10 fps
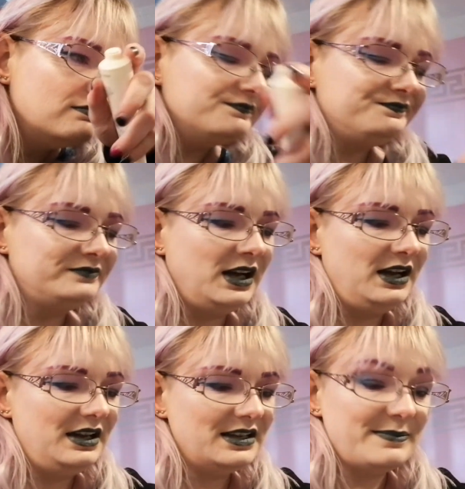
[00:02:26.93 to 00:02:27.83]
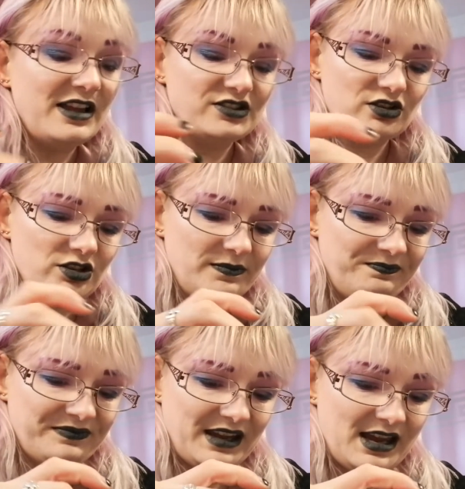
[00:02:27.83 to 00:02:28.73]
It smells good.
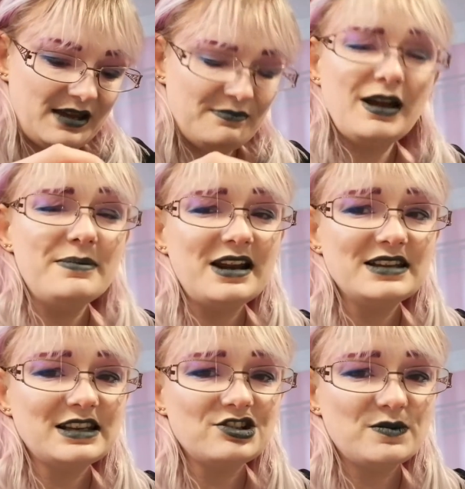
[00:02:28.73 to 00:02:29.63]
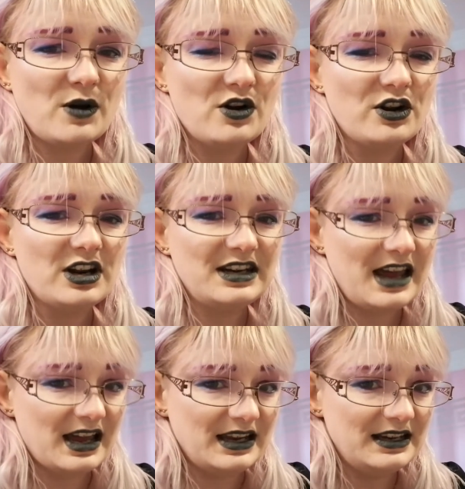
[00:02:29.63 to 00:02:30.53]
Might be nice actually to put on a
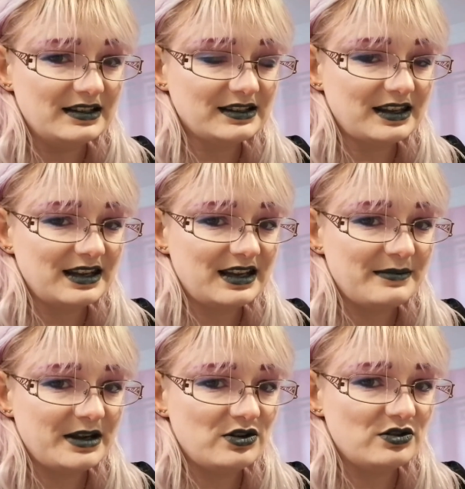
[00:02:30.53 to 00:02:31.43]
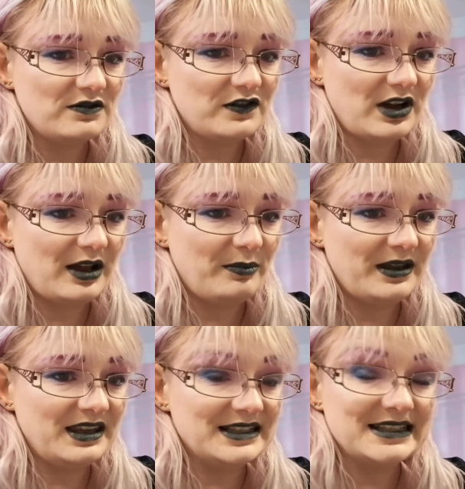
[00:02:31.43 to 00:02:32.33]
night, because I think it'd be good for
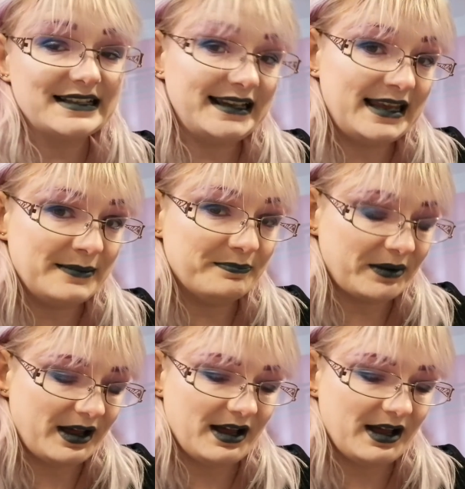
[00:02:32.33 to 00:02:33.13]
helping you sleep.